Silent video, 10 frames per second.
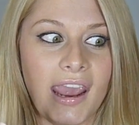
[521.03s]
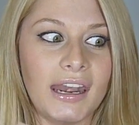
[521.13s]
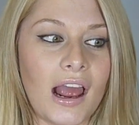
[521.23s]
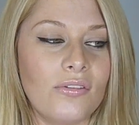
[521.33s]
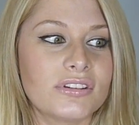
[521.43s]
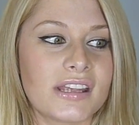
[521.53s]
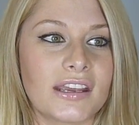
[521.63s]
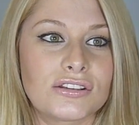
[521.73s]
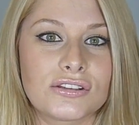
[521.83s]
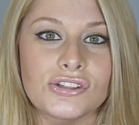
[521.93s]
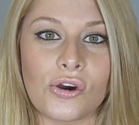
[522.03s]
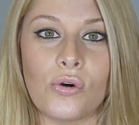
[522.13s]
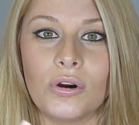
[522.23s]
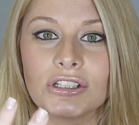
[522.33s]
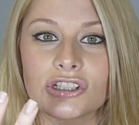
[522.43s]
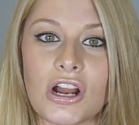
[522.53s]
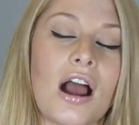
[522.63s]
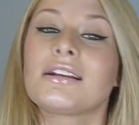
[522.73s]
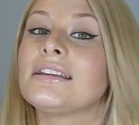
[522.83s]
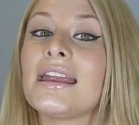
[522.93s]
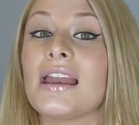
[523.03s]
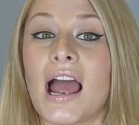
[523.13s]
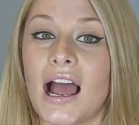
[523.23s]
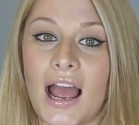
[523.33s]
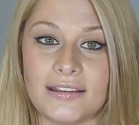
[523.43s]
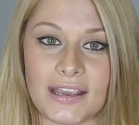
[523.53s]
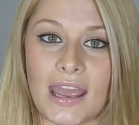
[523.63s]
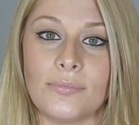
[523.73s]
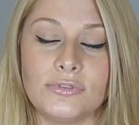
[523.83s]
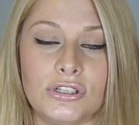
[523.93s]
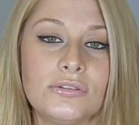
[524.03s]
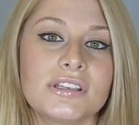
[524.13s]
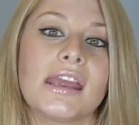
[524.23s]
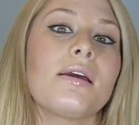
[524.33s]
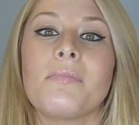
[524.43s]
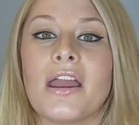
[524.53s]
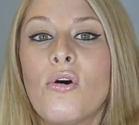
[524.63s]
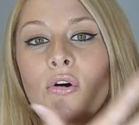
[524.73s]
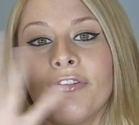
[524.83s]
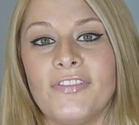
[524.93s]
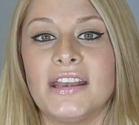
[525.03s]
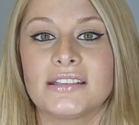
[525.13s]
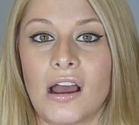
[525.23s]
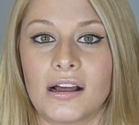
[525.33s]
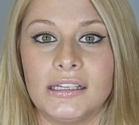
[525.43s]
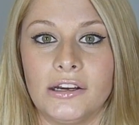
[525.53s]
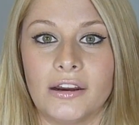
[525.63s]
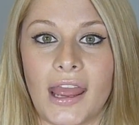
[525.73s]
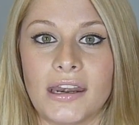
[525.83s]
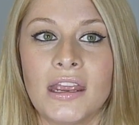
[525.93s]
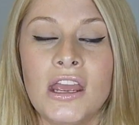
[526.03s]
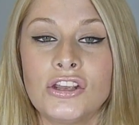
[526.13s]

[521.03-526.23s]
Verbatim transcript: and I was like so shocked and then as I kept using it my whole face got clear again